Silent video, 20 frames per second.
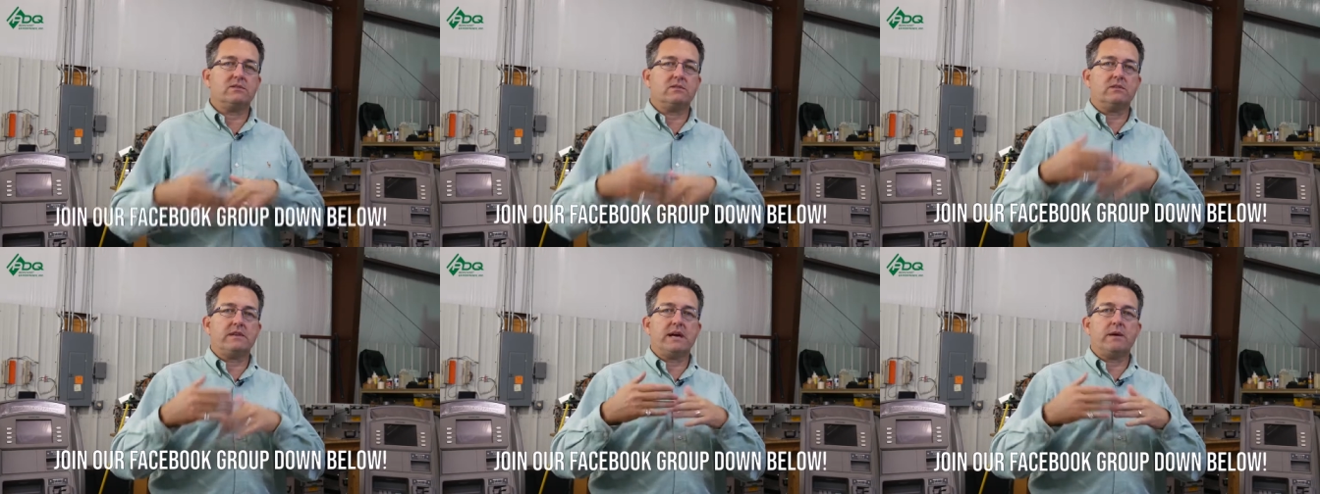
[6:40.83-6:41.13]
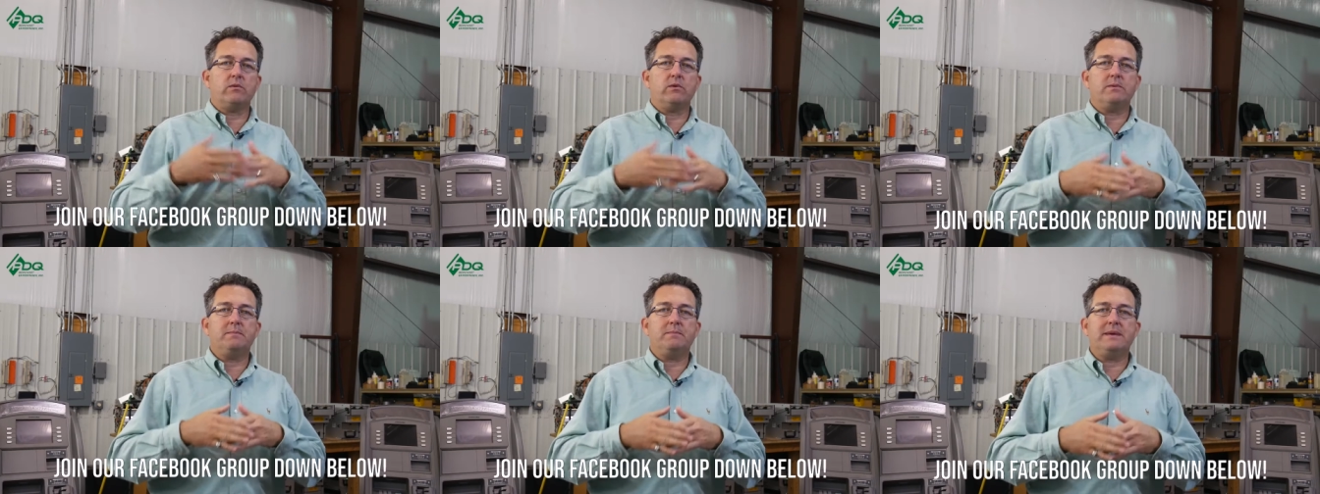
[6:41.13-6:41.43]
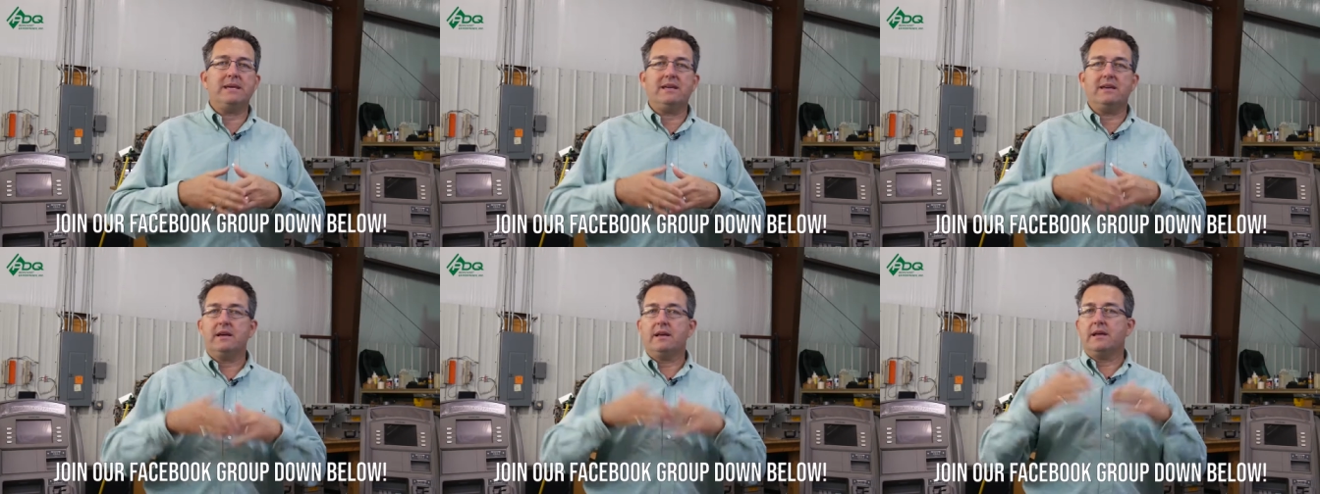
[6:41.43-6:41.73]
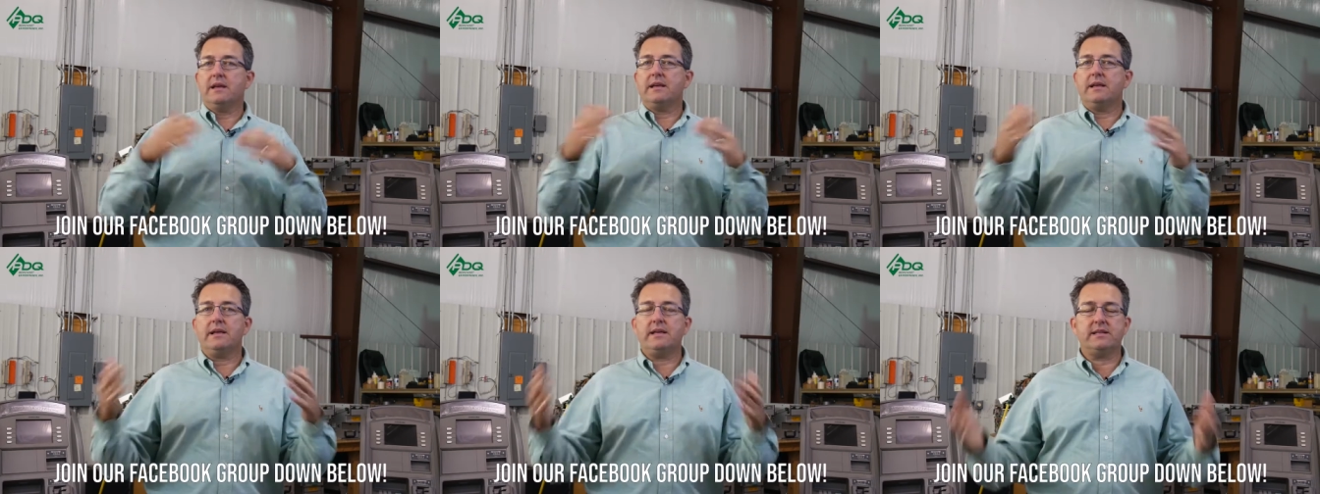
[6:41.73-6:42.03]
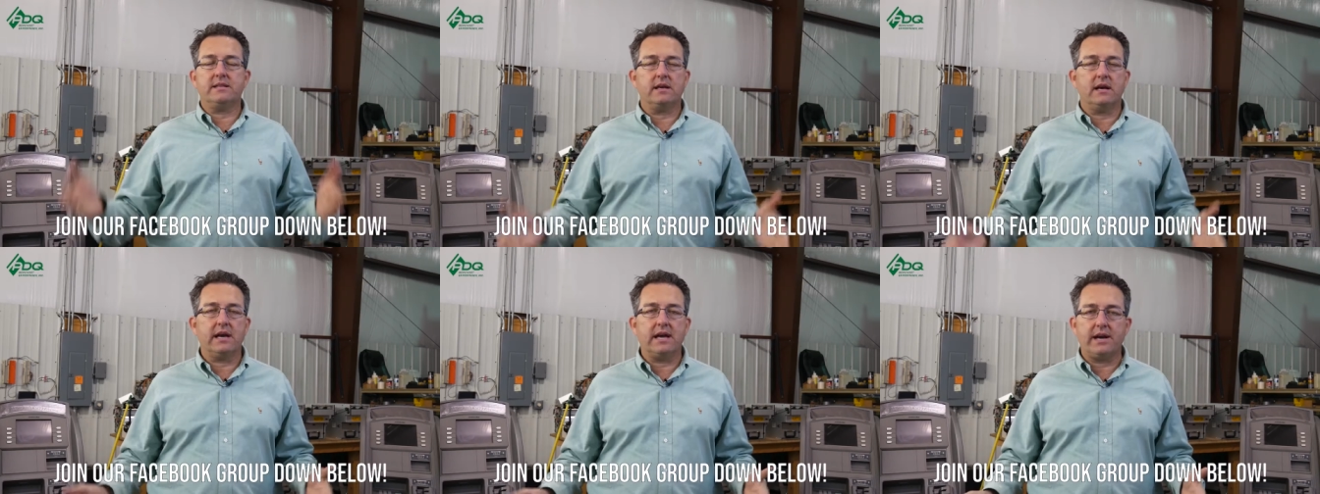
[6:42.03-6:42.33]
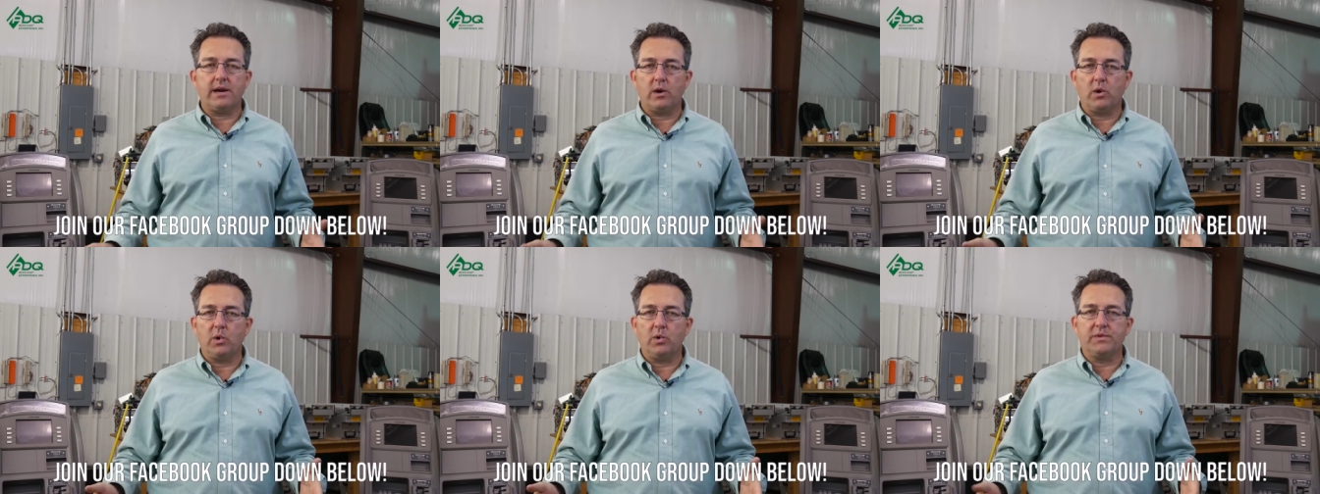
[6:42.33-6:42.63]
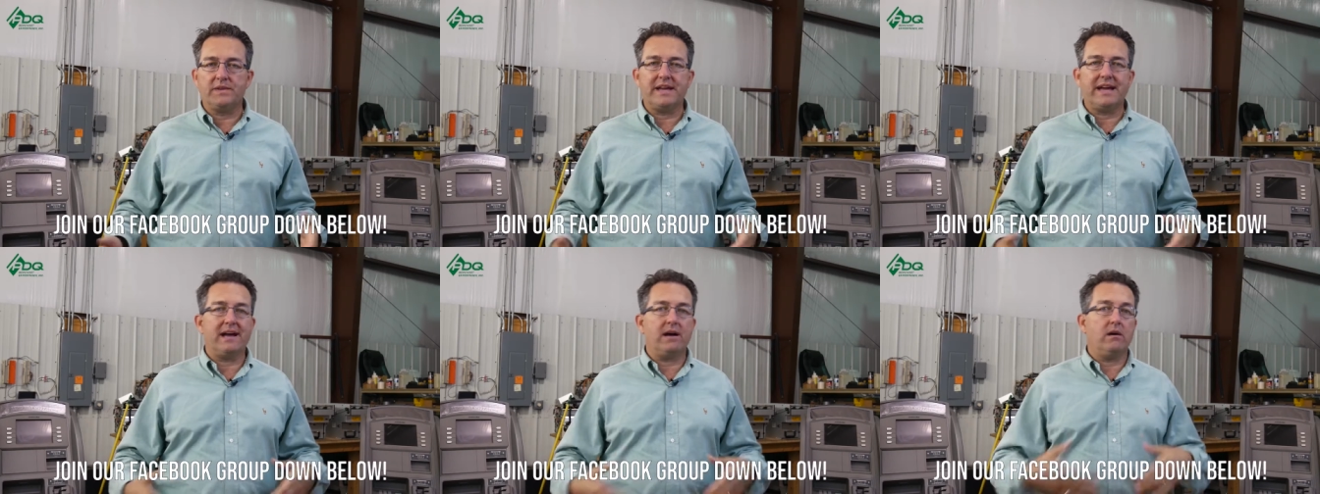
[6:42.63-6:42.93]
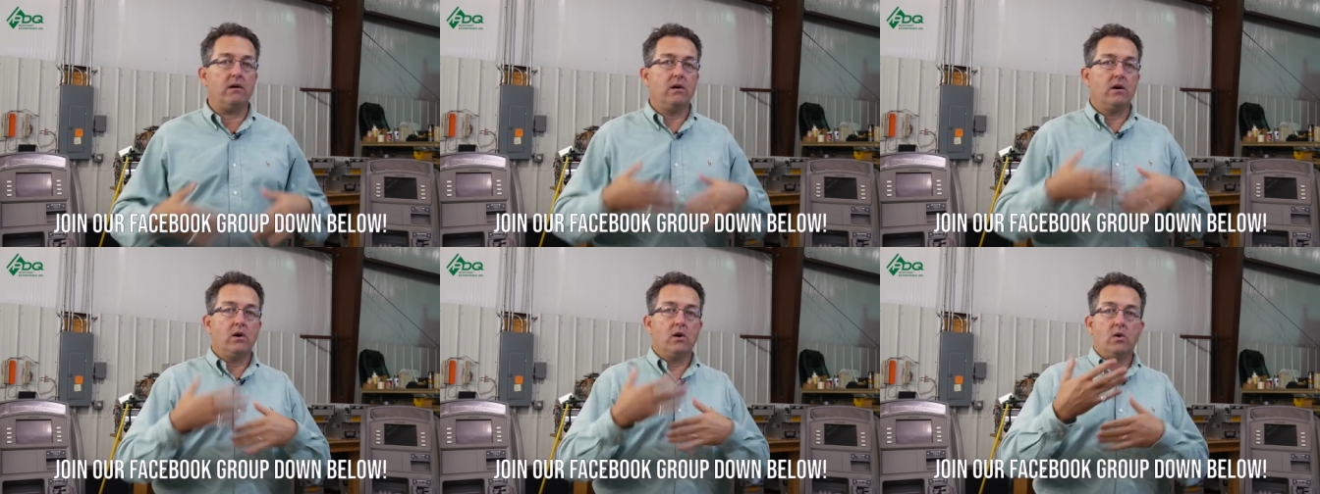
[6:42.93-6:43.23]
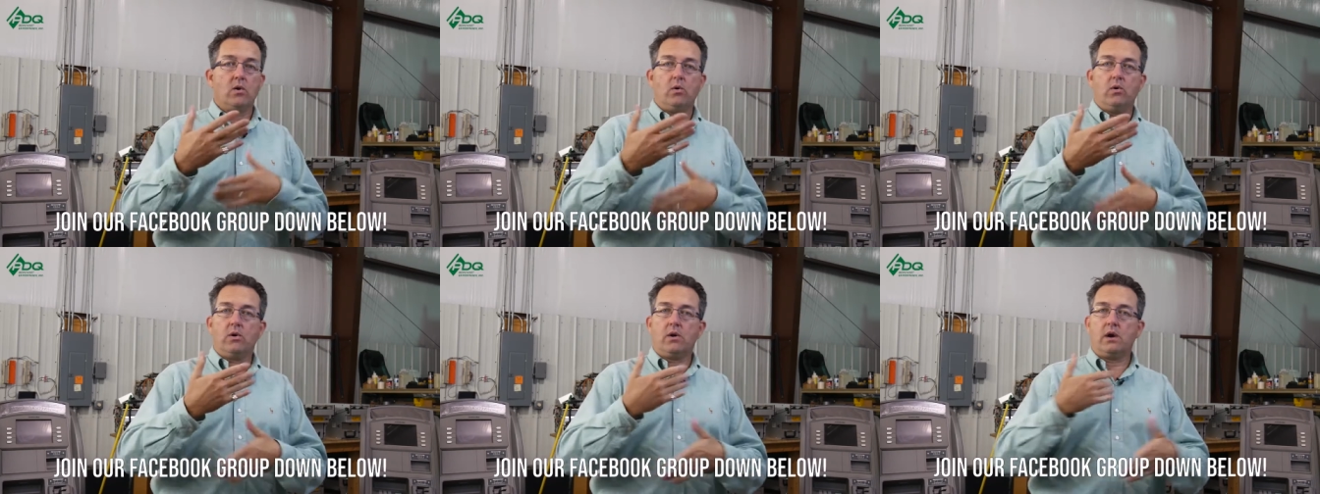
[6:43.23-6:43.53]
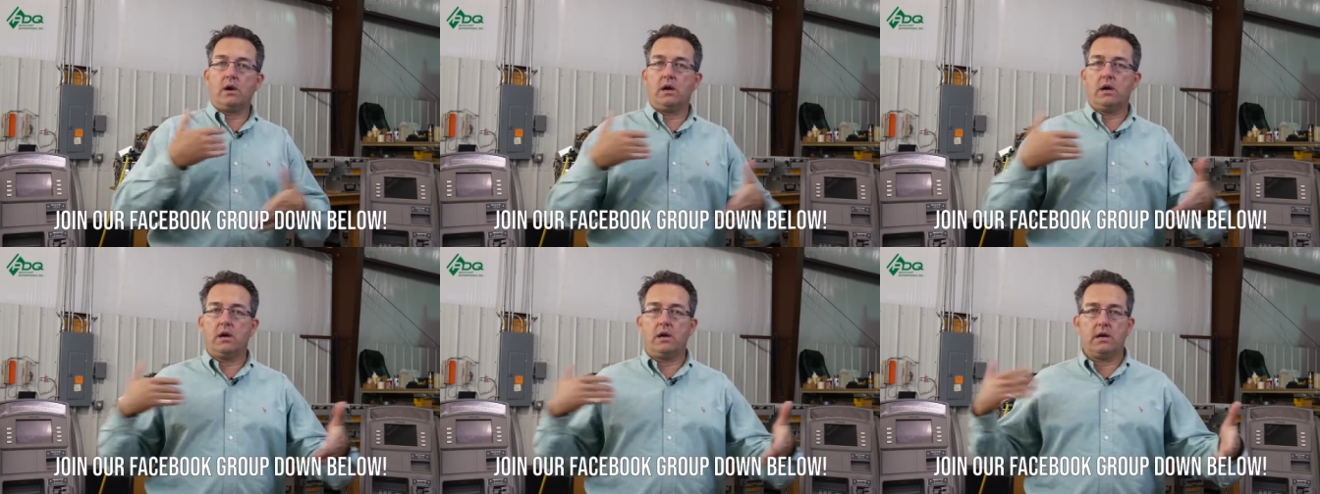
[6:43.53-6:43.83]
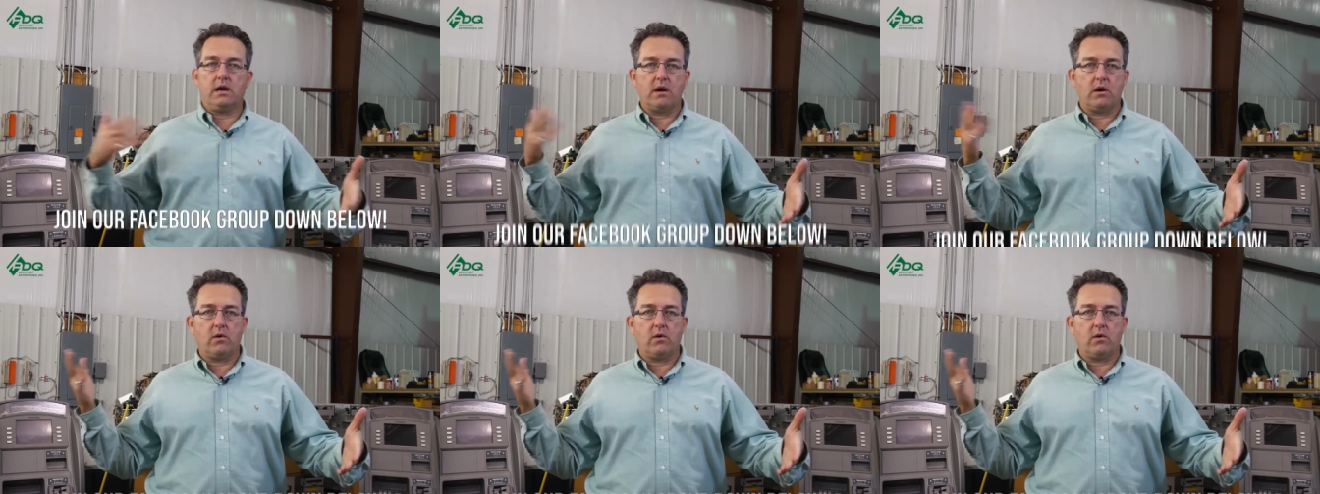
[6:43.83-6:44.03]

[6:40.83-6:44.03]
So that would be at a hotel or a,